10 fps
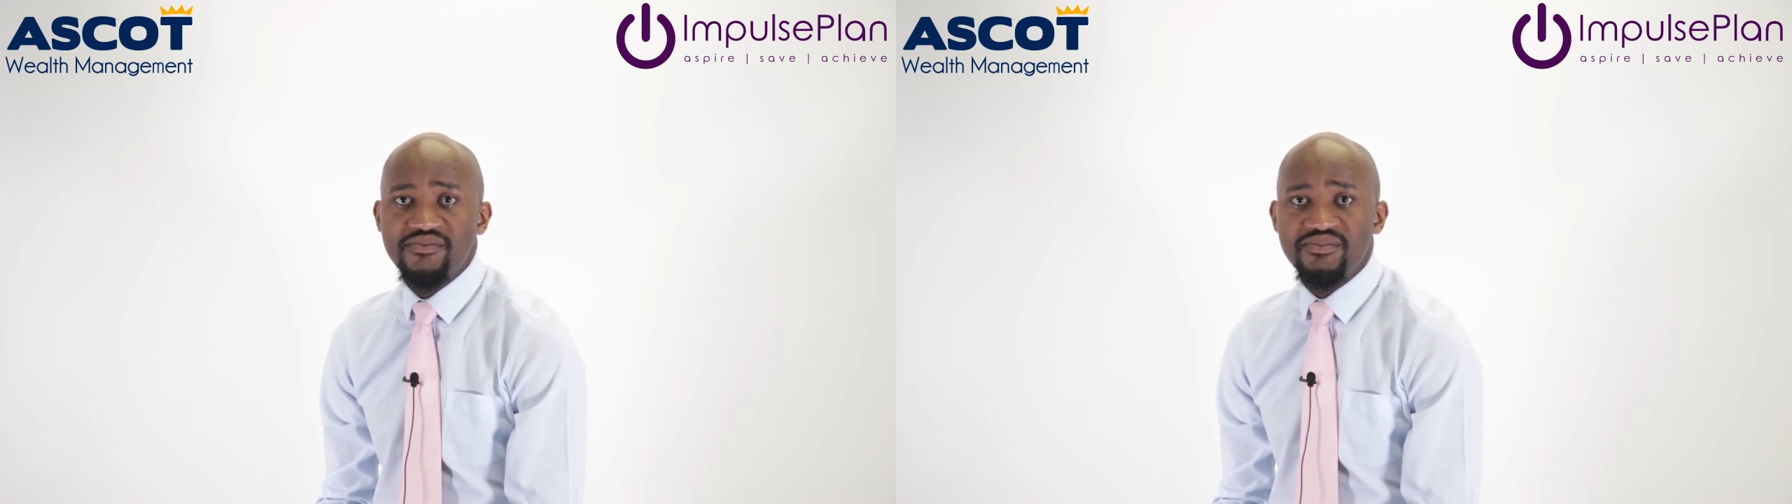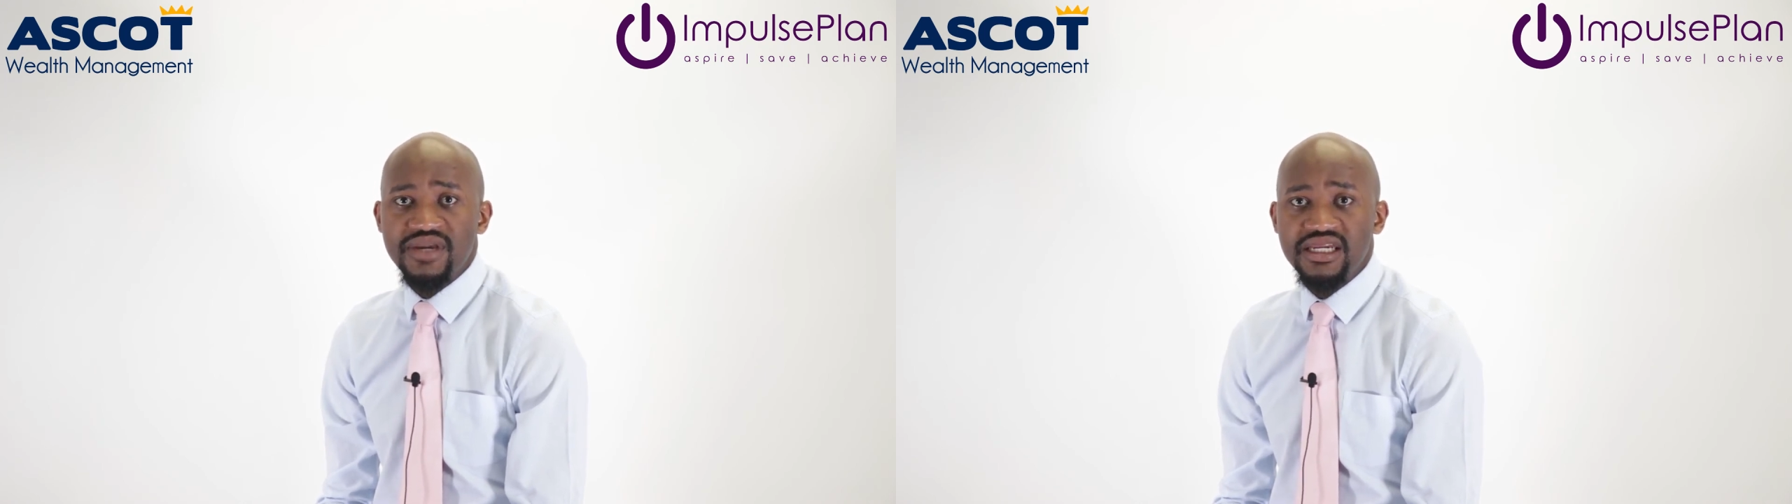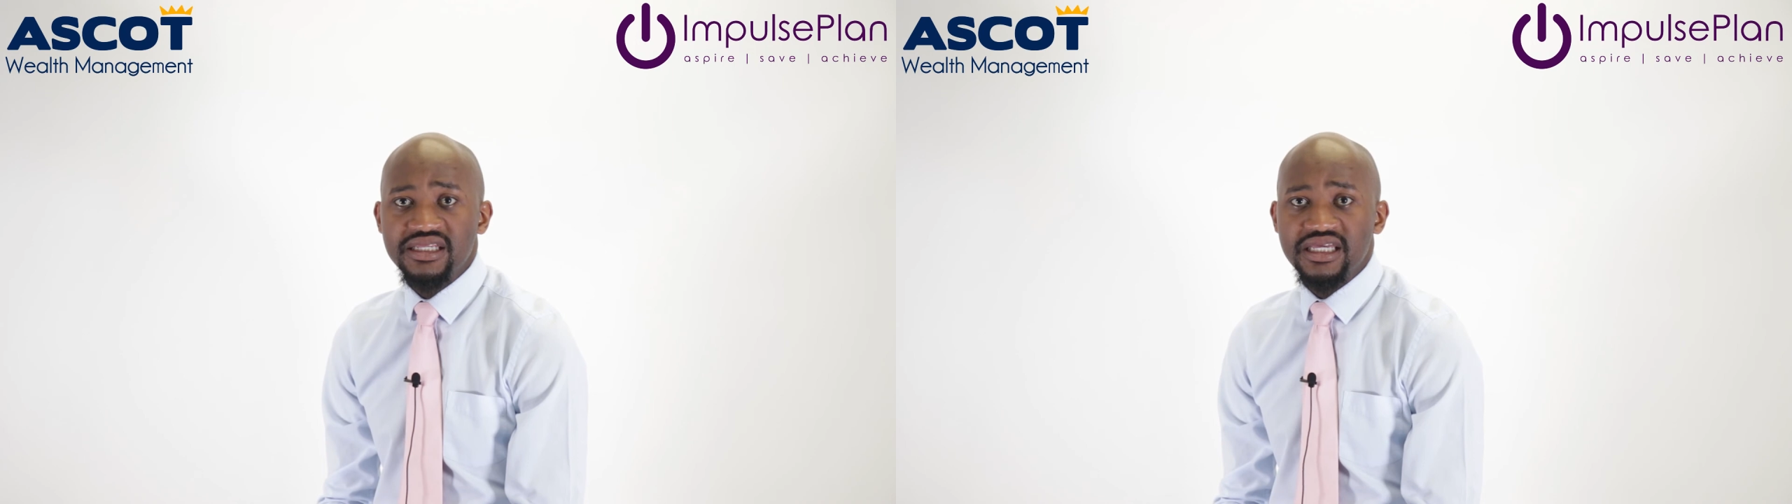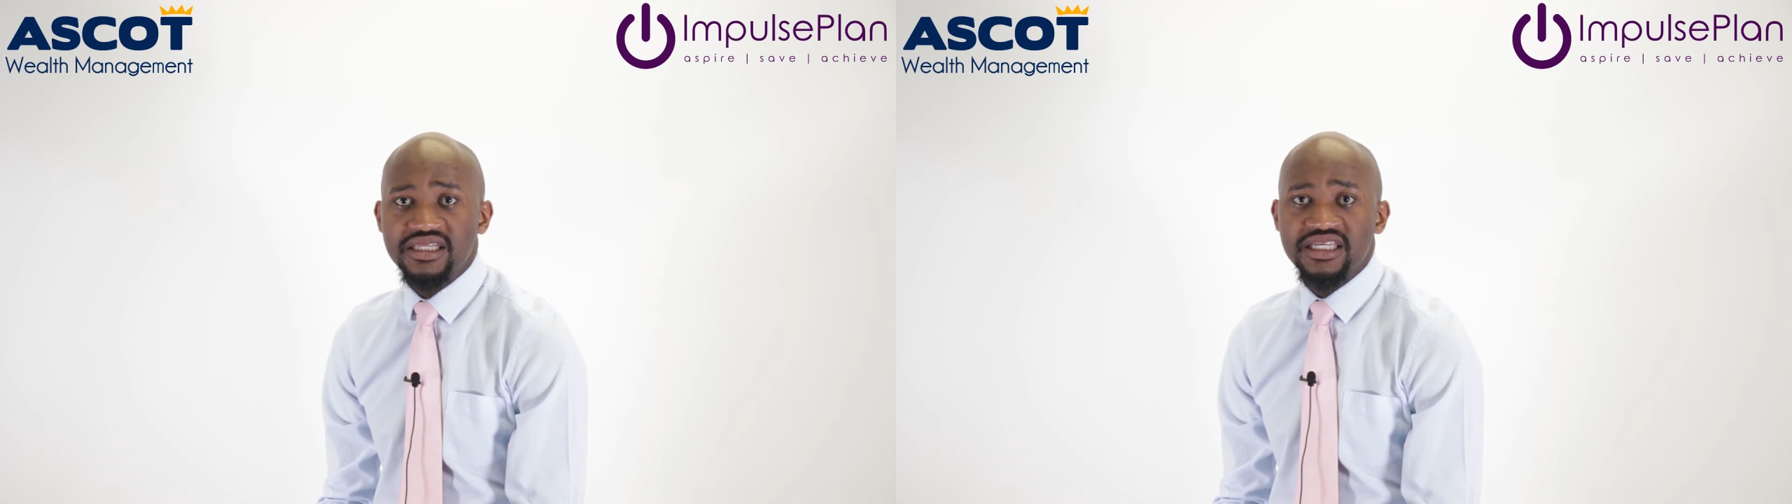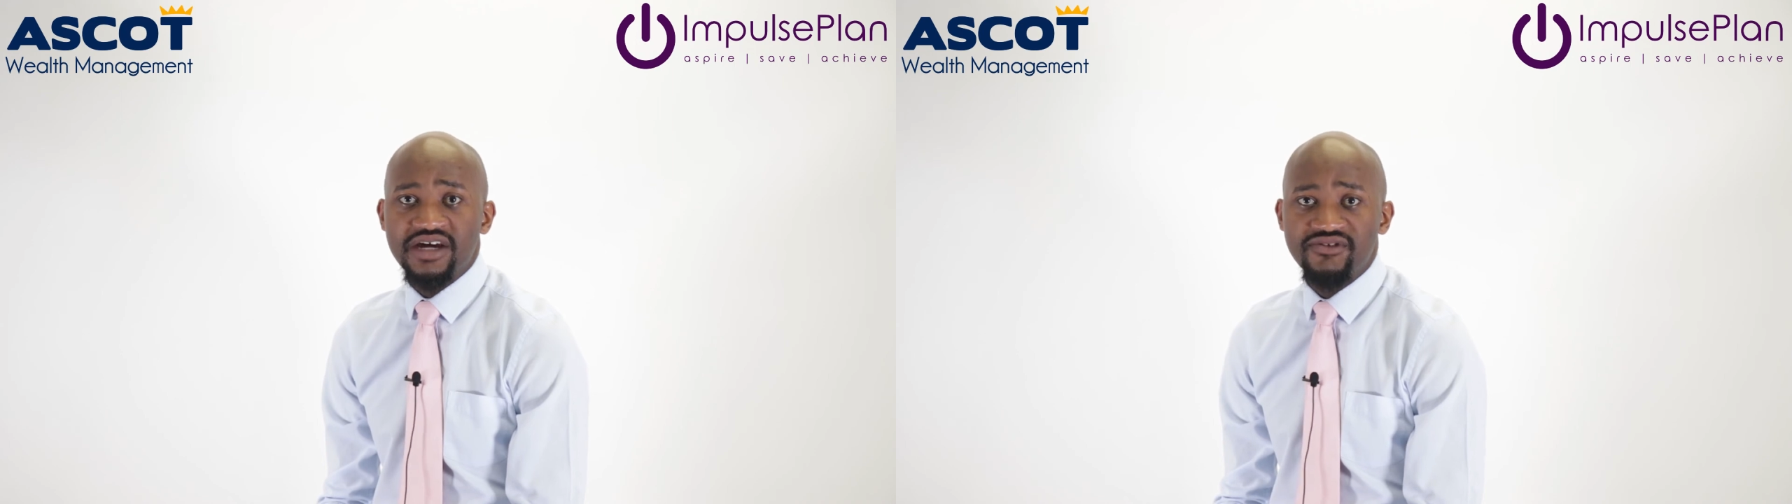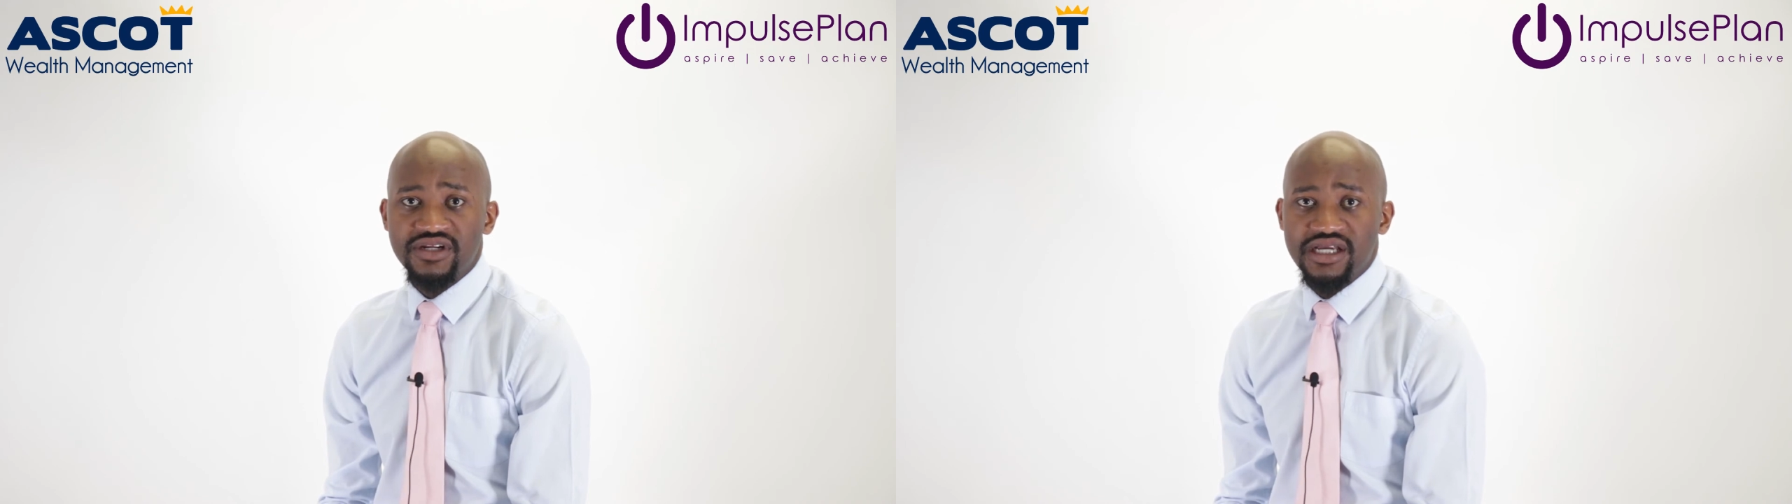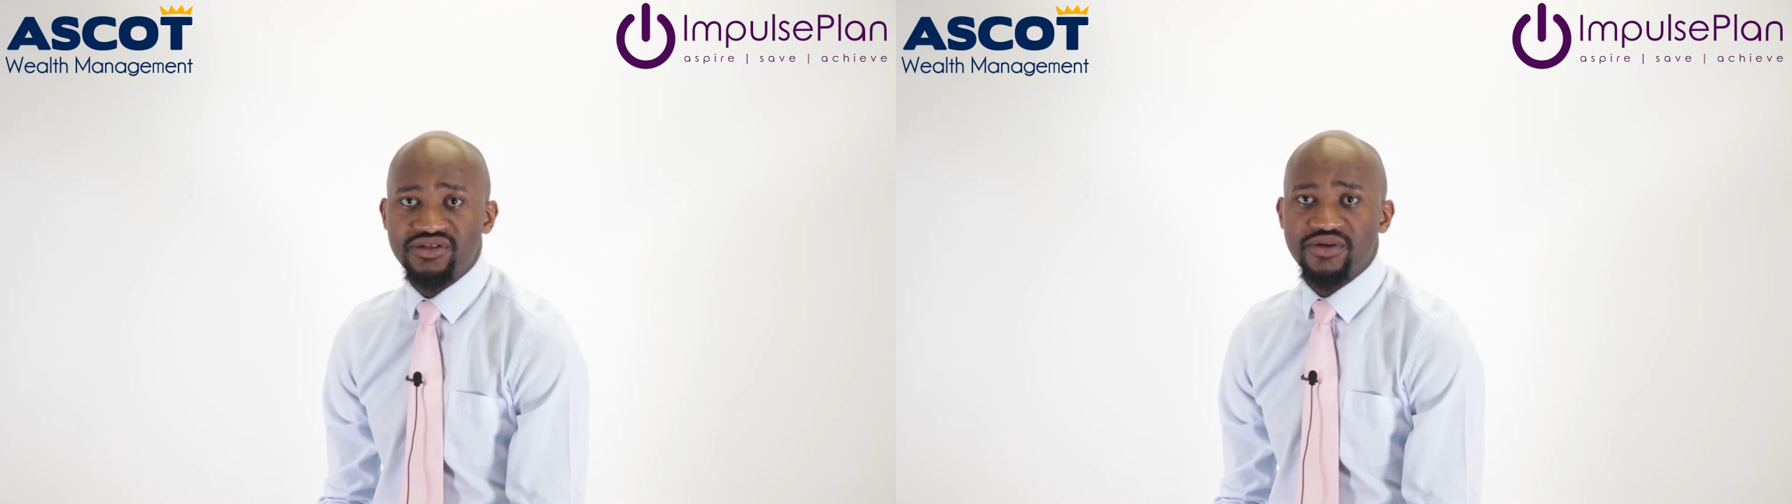meaning that the governor and